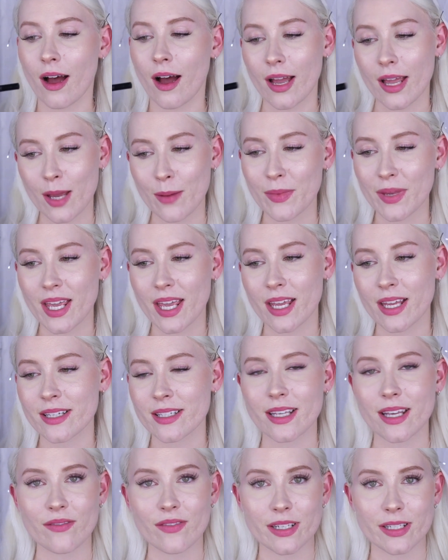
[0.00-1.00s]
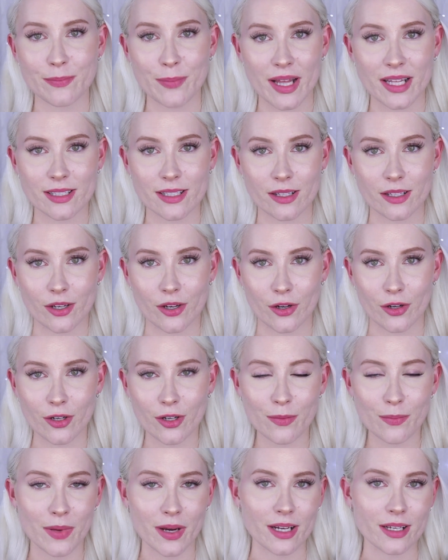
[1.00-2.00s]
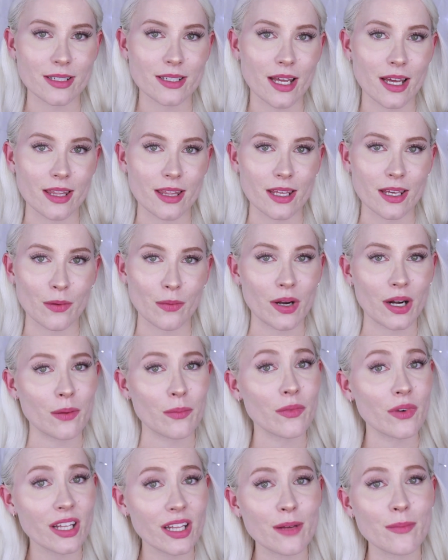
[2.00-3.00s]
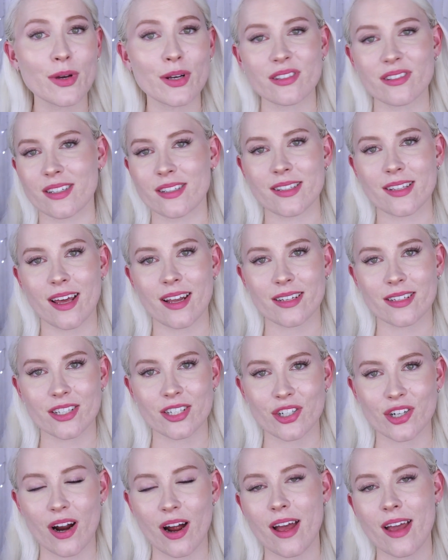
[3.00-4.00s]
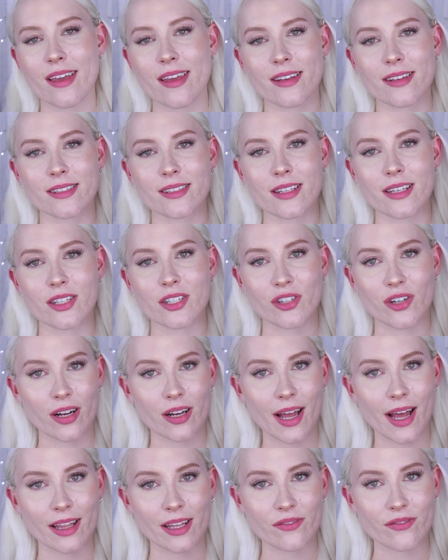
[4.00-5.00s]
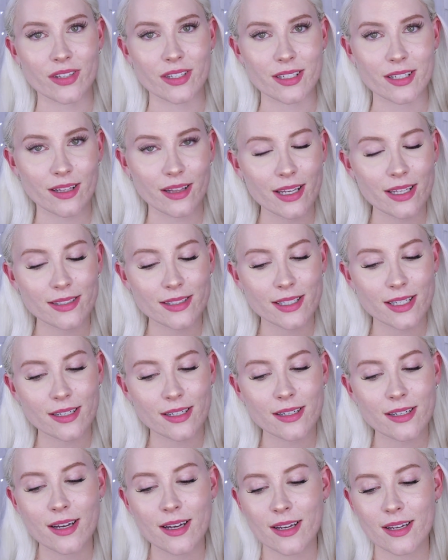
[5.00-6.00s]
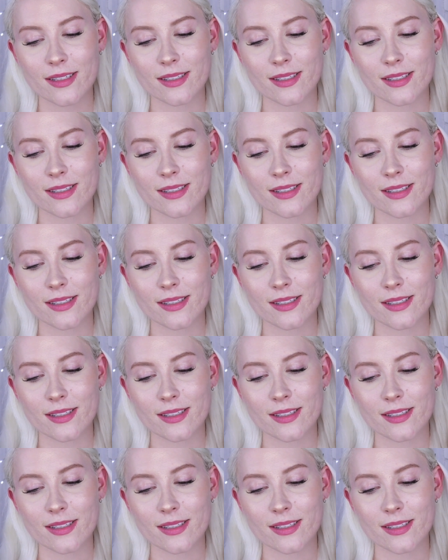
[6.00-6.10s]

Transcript: I am keen to give this pencil a go, but I think what I'm really most excited to try is the Drunk Elephant cleanser,